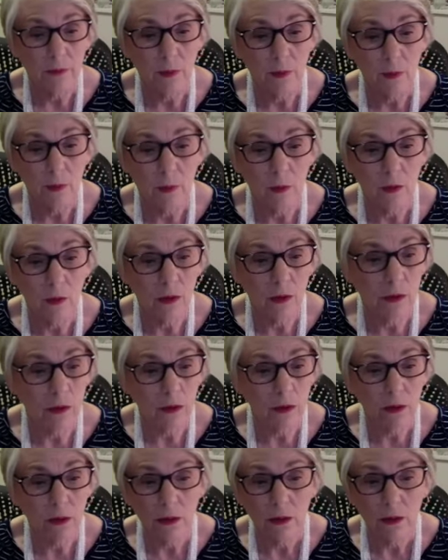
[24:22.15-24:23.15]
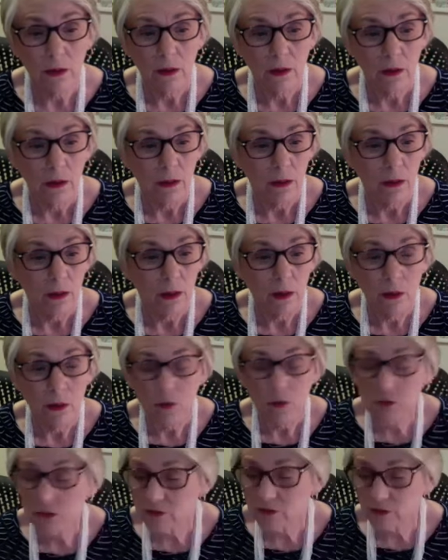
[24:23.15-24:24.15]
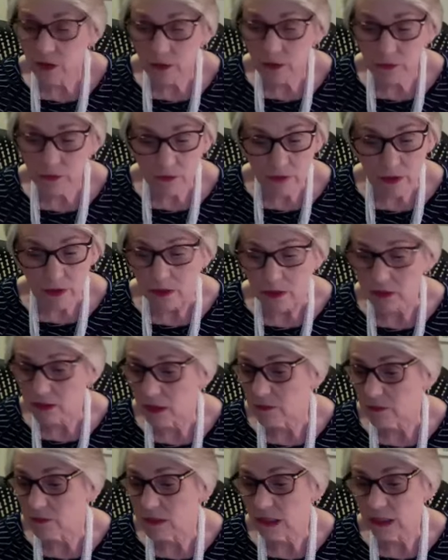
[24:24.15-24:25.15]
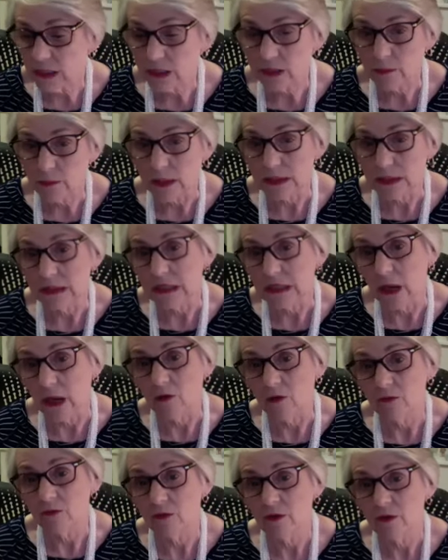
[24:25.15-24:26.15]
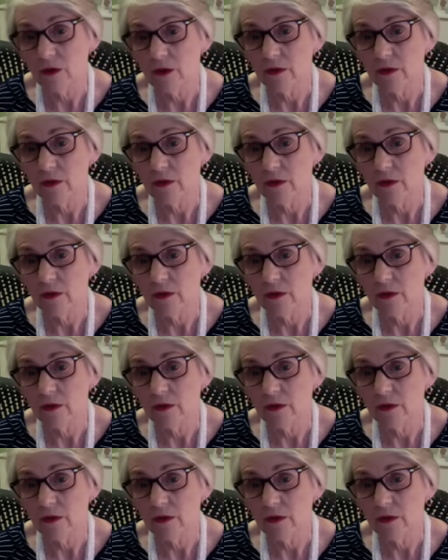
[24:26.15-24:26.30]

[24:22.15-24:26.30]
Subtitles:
or a host of other things I'm telling myself